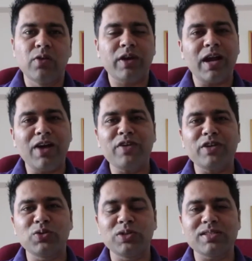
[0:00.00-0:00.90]
where
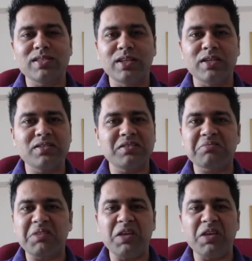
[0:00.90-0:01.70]
halfway through the series,